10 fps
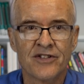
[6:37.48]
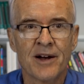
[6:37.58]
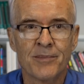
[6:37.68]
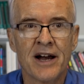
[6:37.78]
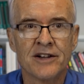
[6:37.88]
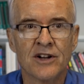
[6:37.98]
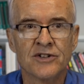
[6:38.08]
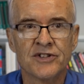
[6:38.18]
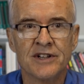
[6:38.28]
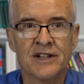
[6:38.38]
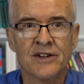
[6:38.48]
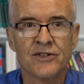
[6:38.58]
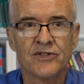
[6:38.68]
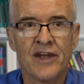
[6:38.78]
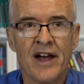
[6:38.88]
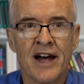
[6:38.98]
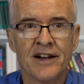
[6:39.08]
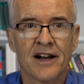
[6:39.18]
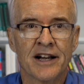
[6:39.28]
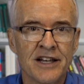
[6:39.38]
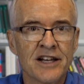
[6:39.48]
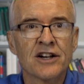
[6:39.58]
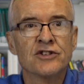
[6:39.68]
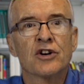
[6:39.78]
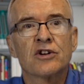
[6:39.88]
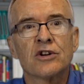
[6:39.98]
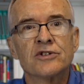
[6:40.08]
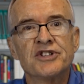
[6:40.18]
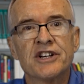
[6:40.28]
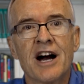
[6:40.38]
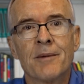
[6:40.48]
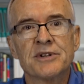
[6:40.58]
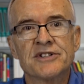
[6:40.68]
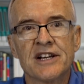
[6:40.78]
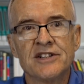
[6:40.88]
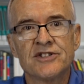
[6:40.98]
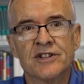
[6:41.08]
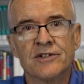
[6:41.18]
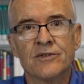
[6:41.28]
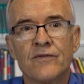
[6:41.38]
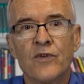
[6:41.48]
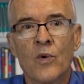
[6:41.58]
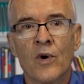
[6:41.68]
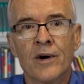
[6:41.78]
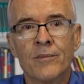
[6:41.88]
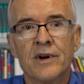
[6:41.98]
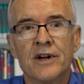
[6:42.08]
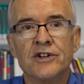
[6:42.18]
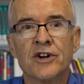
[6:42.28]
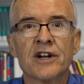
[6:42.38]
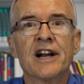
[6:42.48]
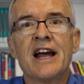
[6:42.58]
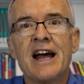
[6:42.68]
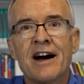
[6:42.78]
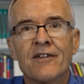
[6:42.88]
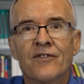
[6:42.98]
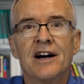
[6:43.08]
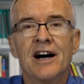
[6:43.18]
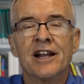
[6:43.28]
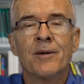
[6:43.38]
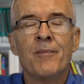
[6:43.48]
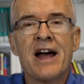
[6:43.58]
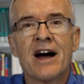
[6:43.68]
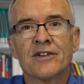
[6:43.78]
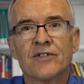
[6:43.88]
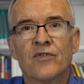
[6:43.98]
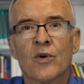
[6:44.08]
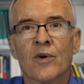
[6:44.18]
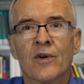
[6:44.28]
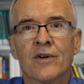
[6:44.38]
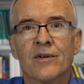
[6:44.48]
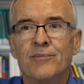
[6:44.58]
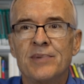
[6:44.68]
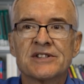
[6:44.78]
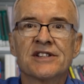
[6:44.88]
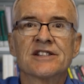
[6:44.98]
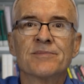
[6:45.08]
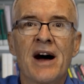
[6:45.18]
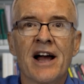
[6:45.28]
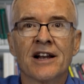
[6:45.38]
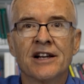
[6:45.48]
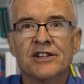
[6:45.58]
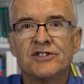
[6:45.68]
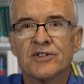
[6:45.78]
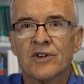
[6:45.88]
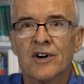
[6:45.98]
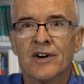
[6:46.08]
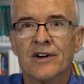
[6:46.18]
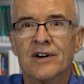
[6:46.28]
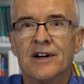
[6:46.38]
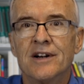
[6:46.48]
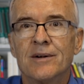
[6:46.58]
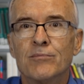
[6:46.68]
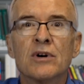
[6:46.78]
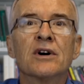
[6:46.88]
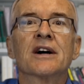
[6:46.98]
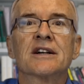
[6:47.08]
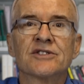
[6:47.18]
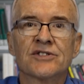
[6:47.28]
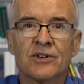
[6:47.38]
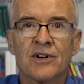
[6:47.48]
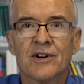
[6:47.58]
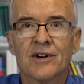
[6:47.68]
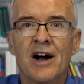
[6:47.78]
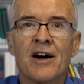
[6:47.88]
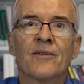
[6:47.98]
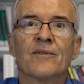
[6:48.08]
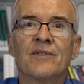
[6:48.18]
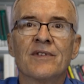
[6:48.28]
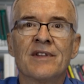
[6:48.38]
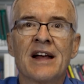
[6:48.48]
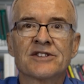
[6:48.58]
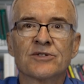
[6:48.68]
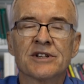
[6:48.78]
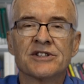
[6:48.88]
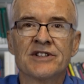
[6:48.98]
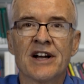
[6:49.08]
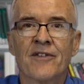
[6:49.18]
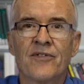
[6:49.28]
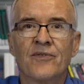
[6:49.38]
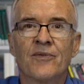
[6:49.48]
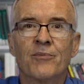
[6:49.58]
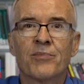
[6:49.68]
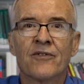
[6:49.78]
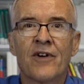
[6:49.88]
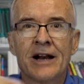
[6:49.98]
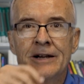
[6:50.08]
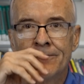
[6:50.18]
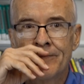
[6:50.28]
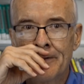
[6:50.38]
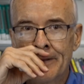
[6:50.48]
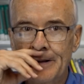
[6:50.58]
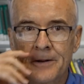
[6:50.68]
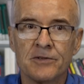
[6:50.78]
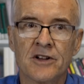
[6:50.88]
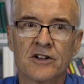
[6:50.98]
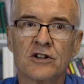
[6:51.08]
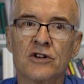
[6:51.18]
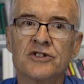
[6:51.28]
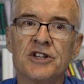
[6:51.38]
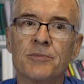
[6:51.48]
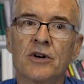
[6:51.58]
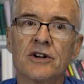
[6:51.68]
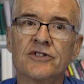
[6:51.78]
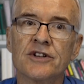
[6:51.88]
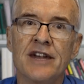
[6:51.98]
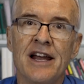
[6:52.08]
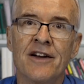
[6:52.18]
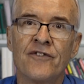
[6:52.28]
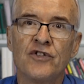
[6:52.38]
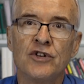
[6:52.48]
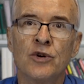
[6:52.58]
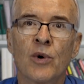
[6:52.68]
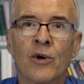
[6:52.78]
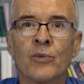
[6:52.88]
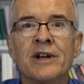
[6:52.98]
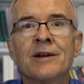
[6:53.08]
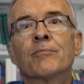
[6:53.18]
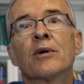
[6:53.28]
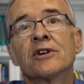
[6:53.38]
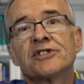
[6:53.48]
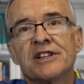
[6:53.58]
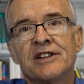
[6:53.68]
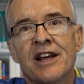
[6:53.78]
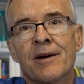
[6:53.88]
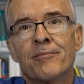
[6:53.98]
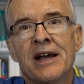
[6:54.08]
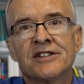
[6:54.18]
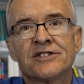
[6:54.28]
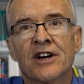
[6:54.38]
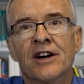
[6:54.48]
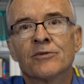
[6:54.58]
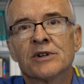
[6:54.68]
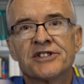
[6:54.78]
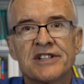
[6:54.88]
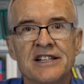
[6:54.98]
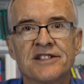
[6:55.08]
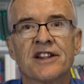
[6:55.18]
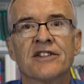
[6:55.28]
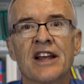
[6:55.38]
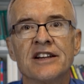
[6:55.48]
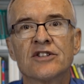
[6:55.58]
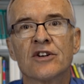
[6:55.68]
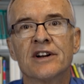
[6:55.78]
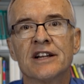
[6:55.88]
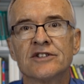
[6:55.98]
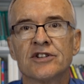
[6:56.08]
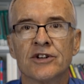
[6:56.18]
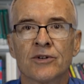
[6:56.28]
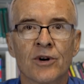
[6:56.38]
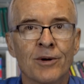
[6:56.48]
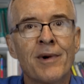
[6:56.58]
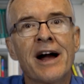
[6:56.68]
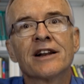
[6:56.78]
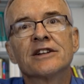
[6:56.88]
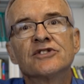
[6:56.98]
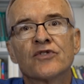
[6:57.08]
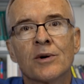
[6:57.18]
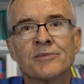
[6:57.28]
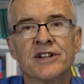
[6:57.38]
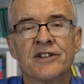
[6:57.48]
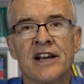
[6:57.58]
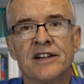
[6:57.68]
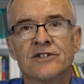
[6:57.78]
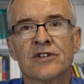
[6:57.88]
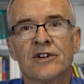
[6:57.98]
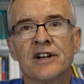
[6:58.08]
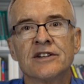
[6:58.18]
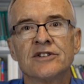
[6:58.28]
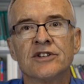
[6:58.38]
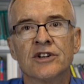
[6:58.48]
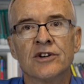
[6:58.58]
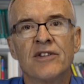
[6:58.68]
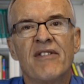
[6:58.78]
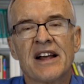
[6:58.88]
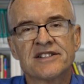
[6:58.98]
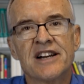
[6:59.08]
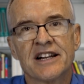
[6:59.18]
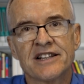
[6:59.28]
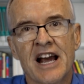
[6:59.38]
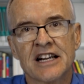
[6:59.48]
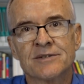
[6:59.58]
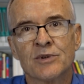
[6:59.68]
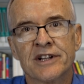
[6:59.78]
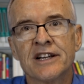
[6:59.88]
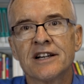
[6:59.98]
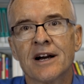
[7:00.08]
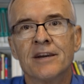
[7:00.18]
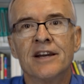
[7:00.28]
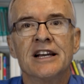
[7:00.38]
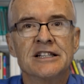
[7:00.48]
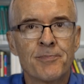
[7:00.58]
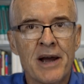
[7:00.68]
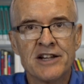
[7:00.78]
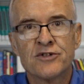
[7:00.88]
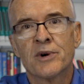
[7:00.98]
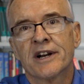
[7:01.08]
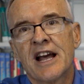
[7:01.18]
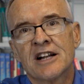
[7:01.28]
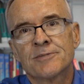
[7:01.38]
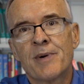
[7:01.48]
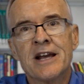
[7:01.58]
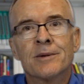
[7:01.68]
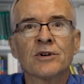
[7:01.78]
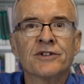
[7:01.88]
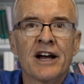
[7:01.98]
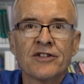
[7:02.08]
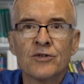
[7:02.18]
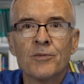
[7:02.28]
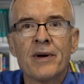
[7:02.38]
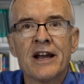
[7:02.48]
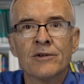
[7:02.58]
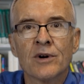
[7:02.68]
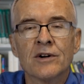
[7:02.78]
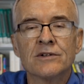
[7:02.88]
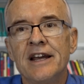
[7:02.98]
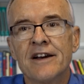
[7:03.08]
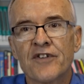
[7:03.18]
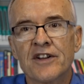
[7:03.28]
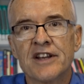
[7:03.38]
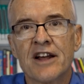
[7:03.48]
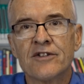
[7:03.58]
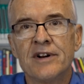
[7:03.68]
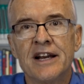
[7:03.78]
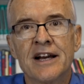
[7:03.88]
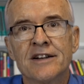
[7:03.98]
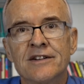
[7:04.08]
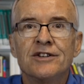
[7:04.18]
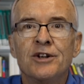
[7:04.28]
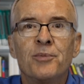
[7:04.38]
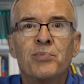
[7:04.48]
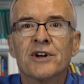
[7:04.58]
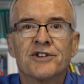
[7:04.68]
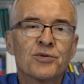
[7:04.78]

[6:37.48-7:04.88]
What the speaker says: thought behind those is that, again, on your clergy compensation form, you're going to have an amount for business mileage or books or all that sort of stuff provided for the clergy person. If you are reimbursing them based on receipts that they turn into you or mileage forms that they turn into you, that's not taxable income. It's paid through accounts payable, not through payroll. If, on the other hand, you put